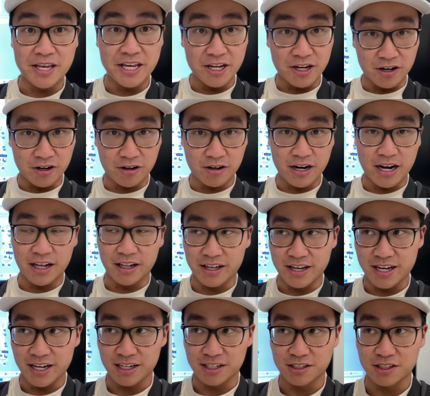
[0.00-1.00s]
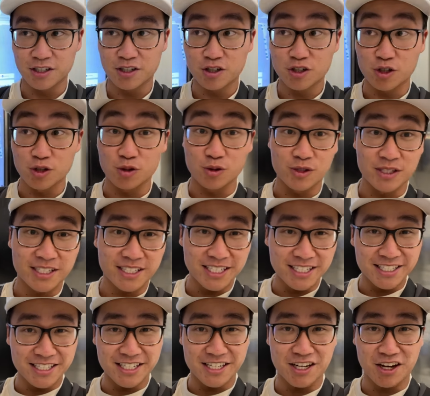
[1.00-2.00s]
here, LAX, to
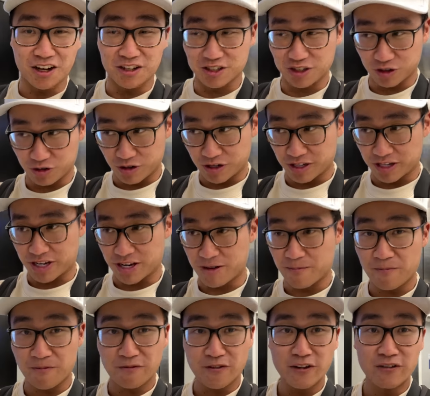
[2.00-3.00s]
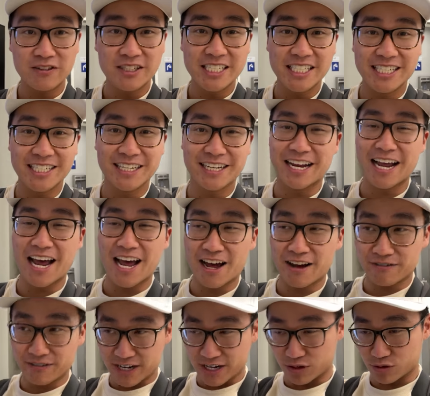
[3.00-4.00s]
Sydney, Australia. 15 and a
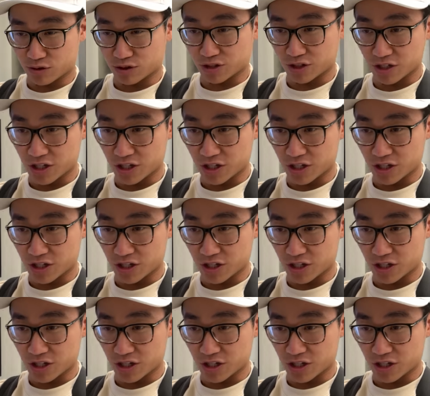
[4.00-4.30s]
half hours to